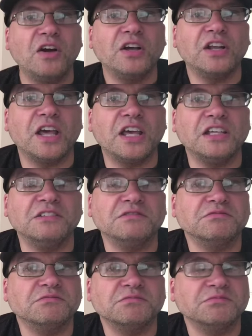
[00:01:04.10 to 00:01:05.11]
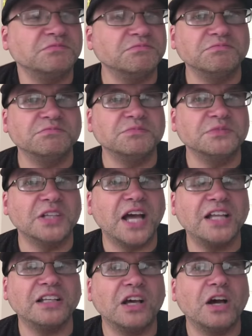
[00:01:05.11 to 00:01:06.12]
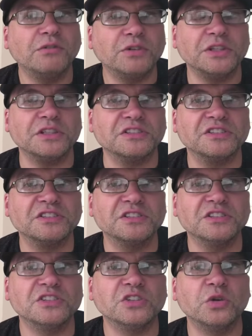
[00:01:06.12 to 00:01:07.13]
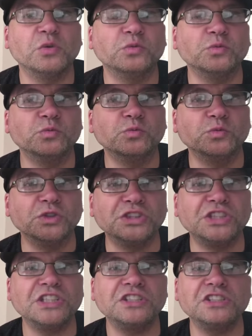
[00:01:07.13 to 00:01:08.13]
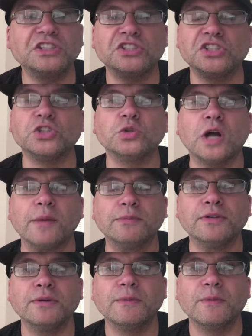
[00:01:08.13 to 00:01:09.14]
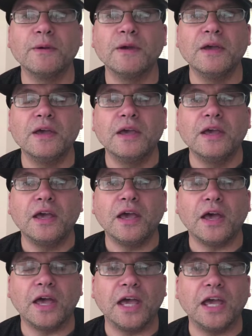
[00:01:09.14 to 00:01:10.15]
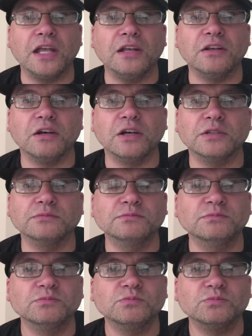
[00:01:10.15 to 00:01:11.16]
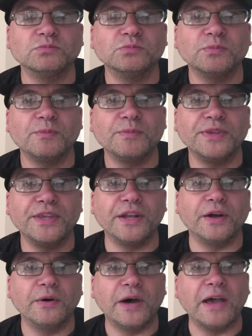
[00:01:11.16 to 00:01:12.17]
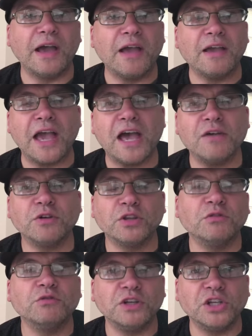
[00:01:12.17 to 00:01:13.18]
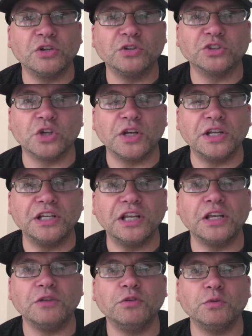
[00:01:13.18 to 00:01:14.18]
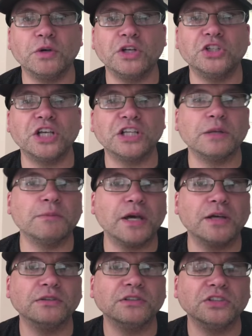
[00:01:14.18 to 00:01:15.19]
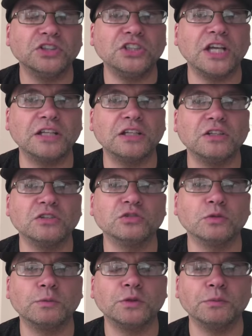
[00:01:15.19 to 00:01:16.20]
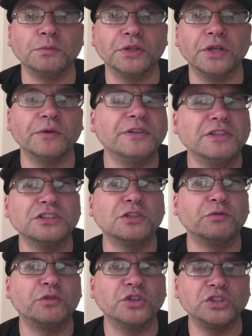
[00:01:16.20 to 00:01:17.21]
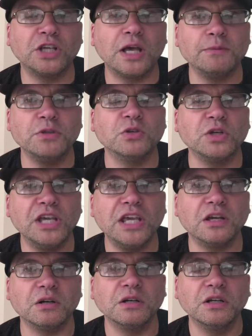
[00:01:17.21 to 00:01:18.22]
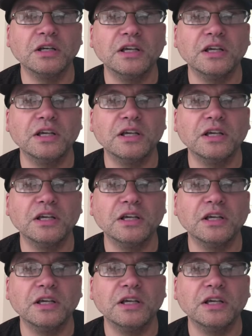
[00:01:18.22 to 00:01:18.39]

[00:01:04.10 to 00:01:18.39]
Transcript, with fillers: could I not cover this? So, Resistance dropped, and um, you know, I, I have other videos on it, and if you want to check them out, check the description below. If this is the first time you're here,